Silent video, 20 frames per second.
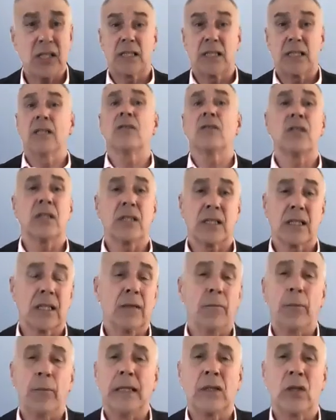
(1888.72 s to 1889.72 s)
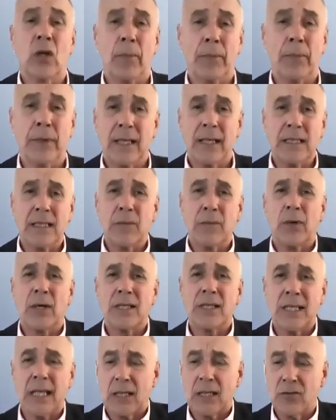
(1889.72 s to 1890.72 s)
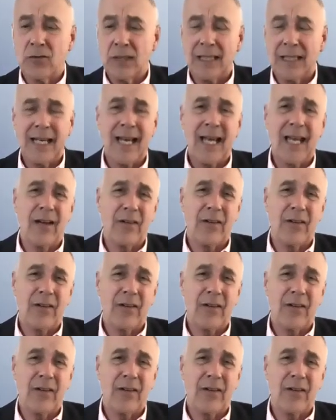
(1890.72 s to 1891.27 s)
you're just going to be dominated by secondary care.